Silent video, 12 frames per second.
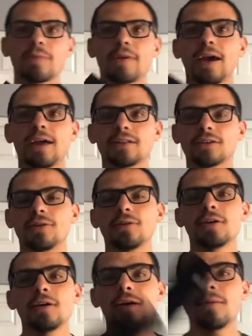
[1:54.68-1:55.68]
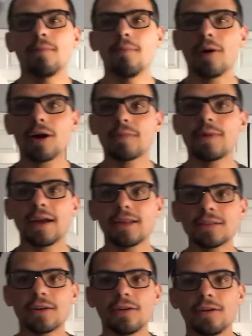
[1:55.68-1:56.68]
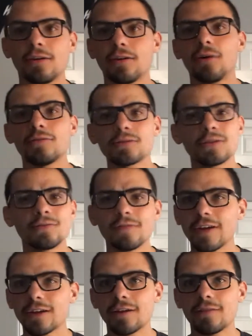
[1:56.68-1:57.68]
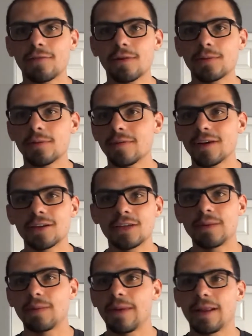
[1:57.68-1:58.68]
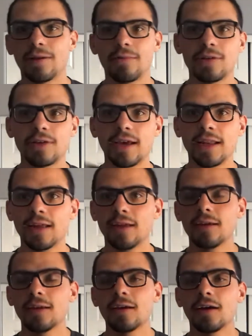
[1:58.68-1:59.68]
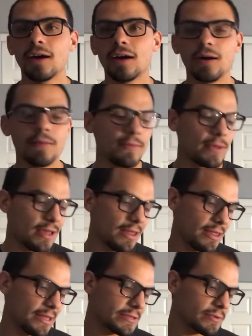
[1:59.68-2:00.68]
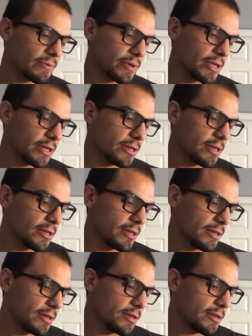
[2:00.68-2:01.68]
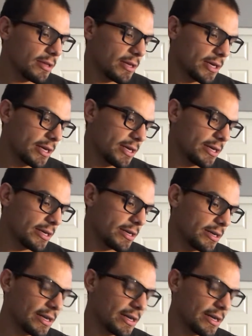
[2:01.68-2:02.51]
pad. So bar pads are also very affordable, very cheap depending on where you get it. This one, I